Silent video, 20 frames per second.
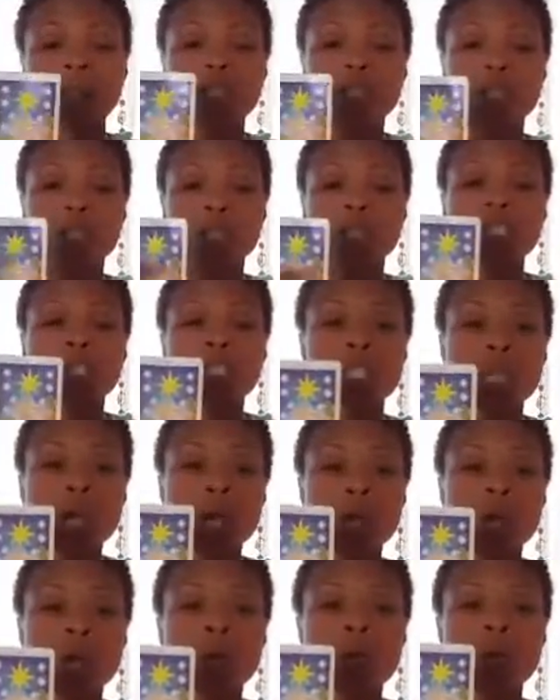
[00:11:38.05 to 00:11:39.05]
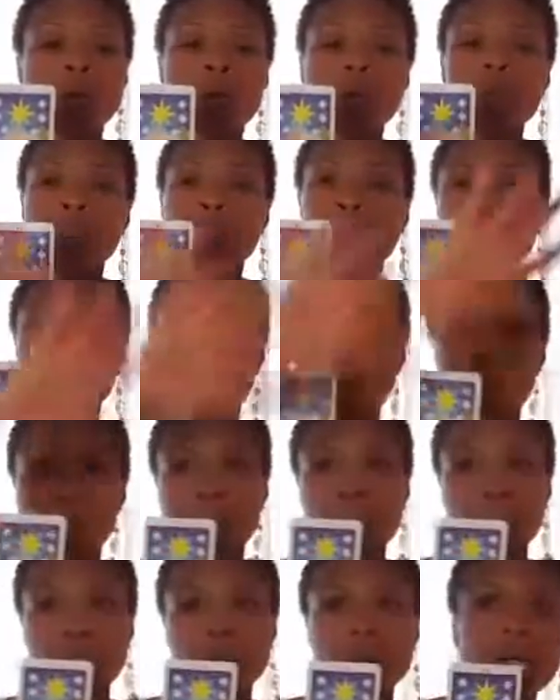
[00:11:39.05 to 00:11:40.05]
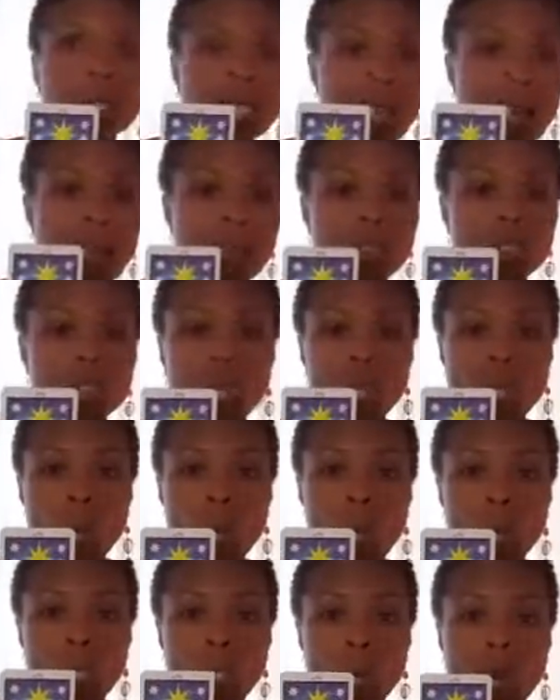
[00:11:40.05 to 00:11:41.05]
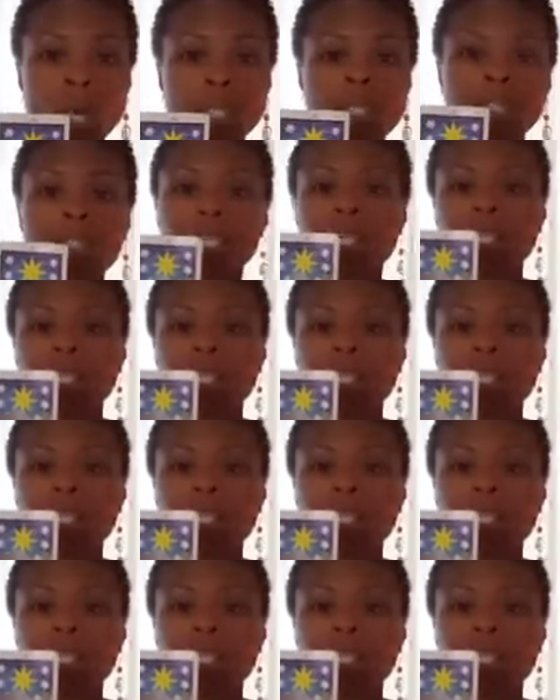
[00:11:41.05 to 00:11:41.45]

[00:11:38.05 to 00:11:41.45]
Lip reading: but just know that whatever clouds are going on,